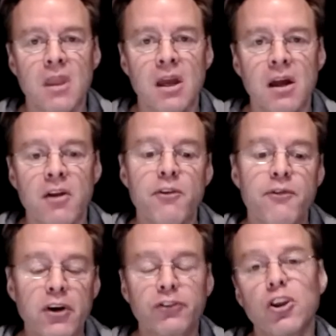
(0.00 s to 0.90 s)
The first
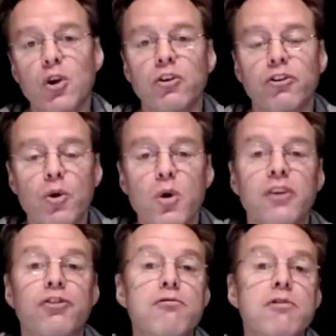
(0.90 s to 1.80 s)
thing you could do is to
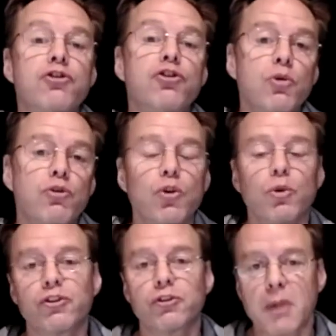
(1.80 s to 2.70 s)
reduce your
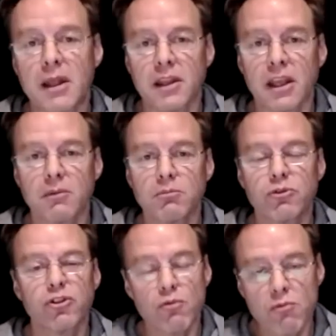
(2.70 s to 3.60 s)
spending. So
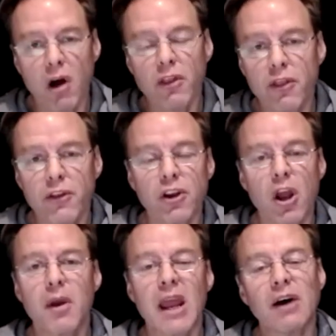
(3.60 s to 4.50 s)
rather than going
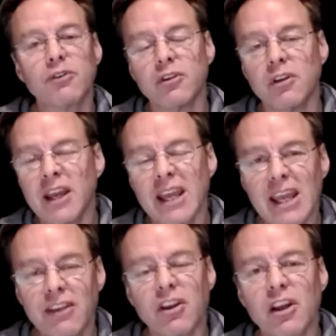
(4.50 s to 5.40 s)
out and
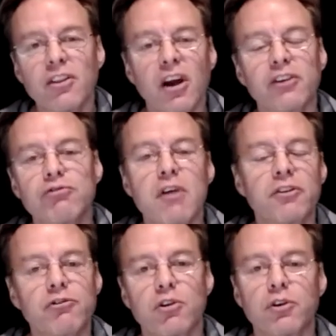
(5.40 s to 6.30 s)
eating at nice
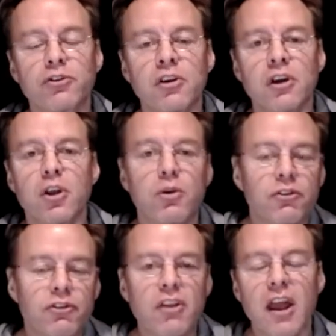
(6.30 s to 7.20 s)
restaurants, you can
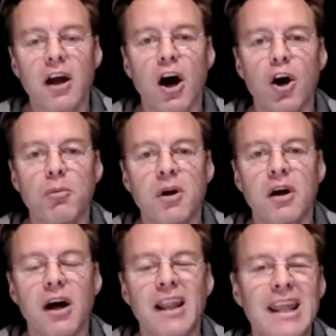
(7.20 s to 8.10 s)
stay at home and
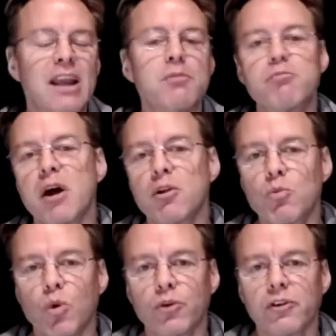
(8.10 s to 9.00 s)
eat bread and
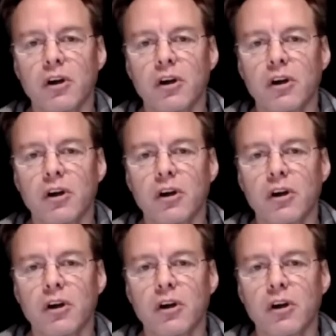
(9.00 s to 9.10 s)
water.